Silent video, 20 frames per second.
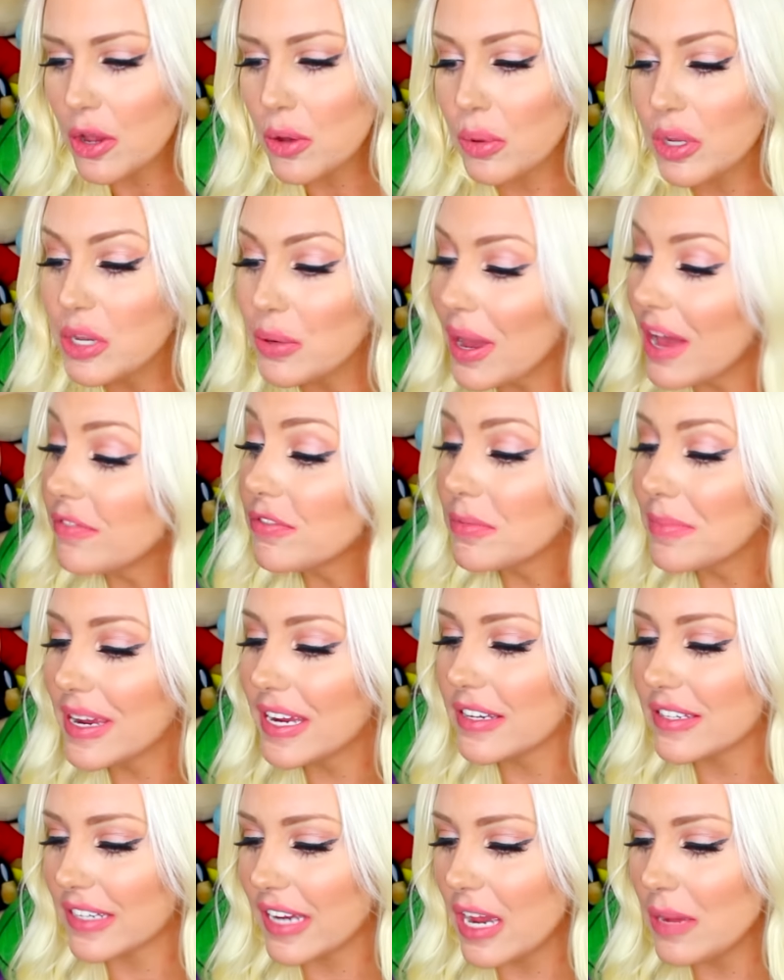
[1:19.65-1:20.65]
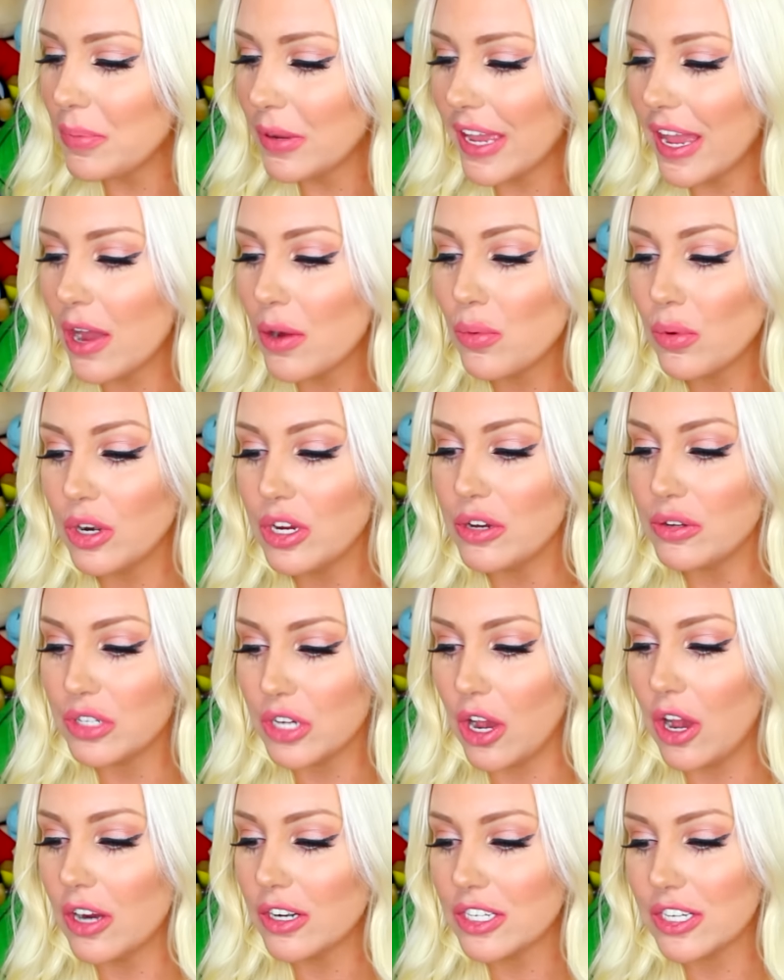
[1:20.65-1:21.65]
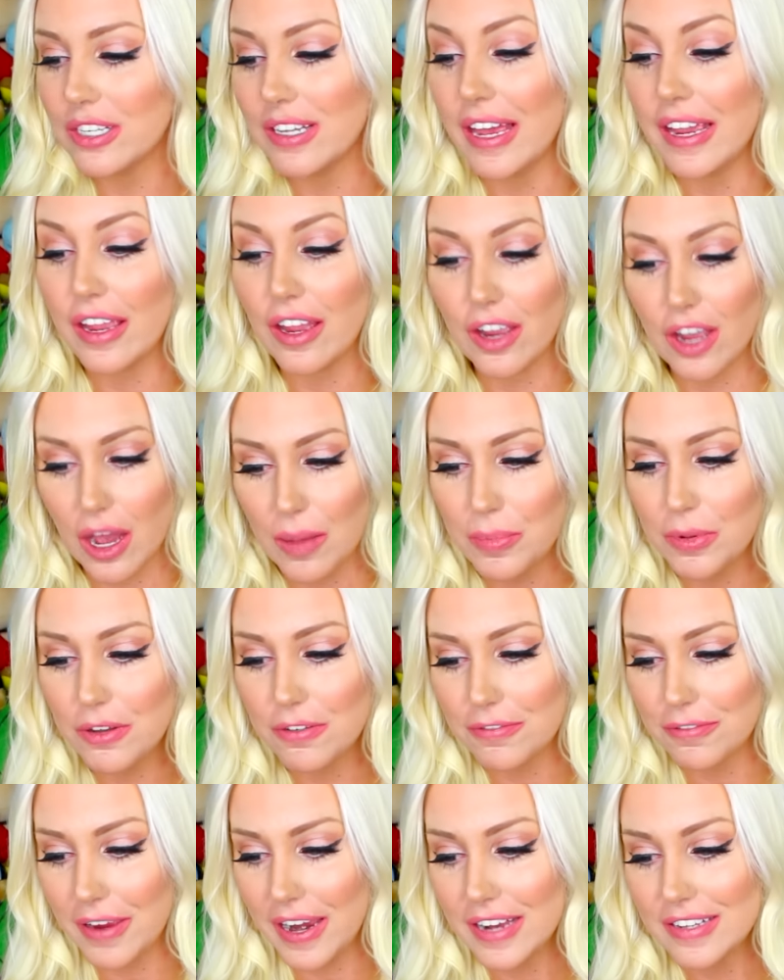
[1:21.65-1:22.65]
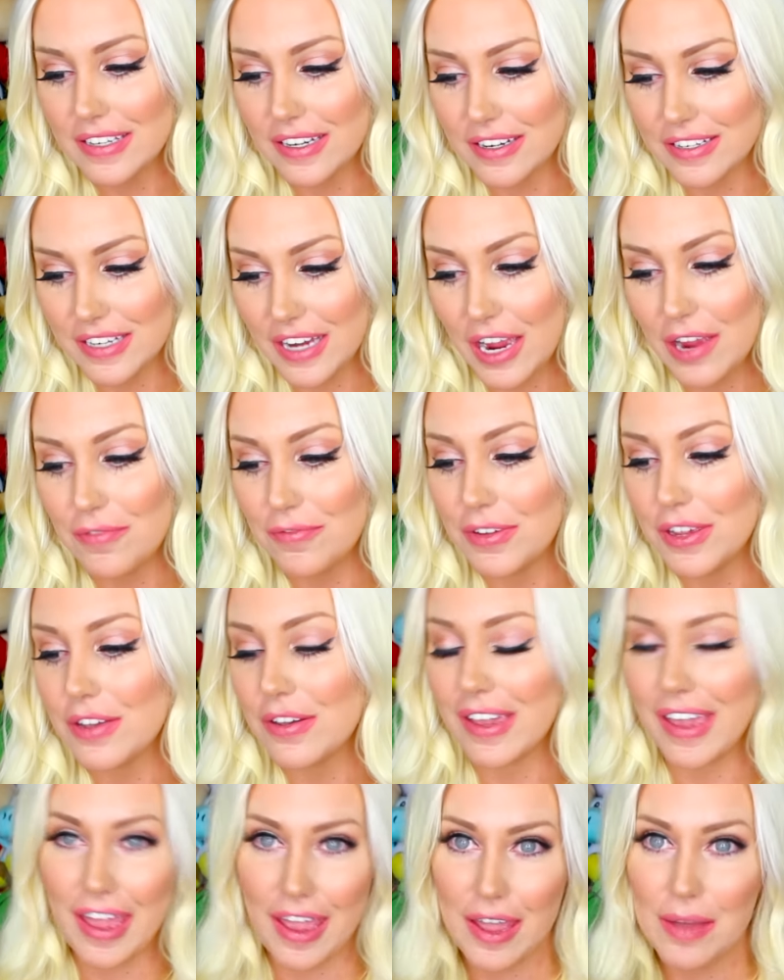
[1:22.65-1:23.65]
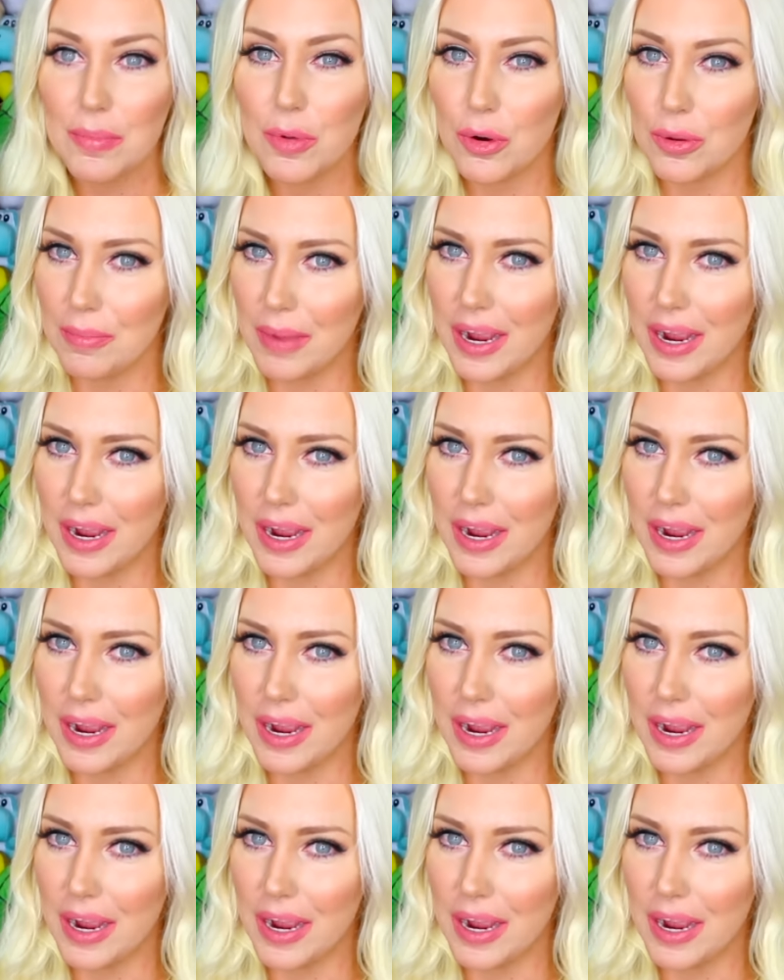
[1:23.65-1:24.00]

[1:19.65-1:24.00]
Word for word: will you ever make a Skype account where you talk to like a couple of fans at a time via cam or